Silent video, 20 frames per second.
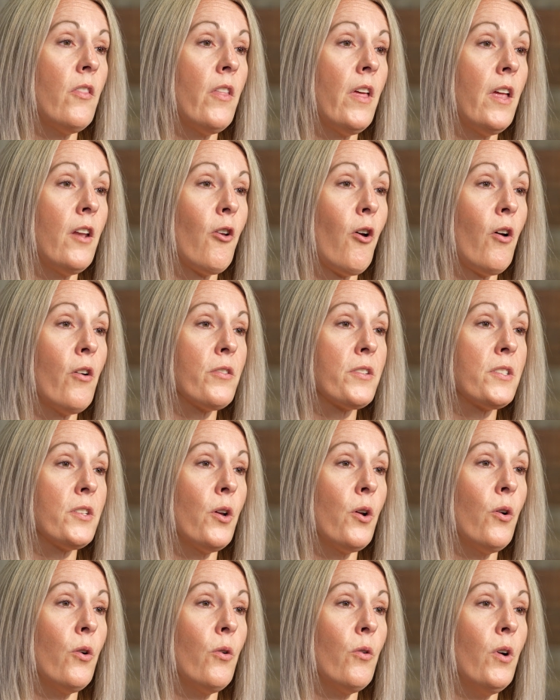And then
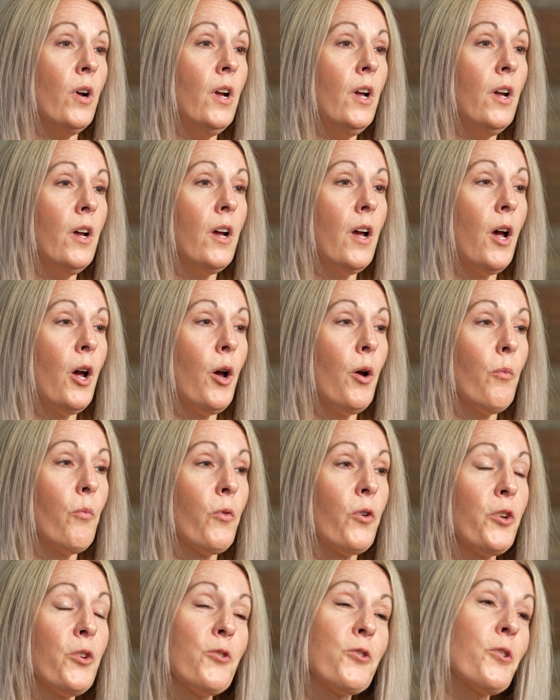also
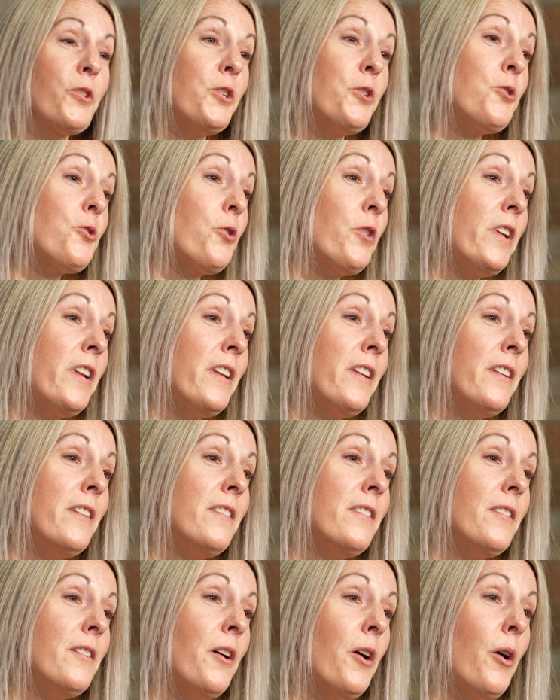we're usually treated
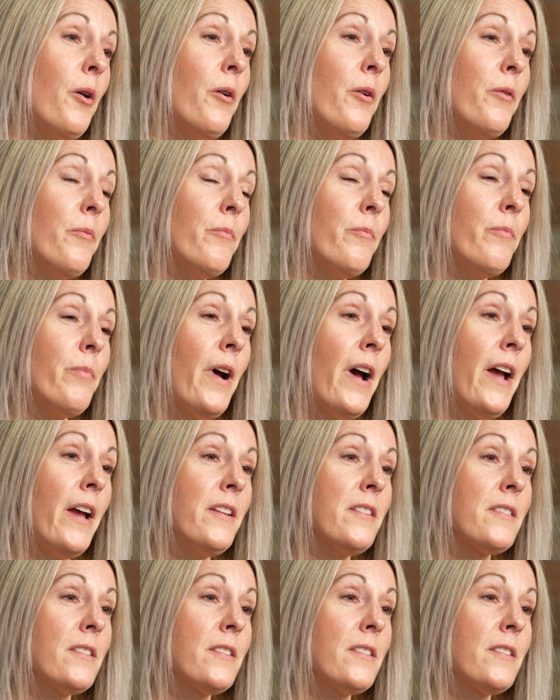by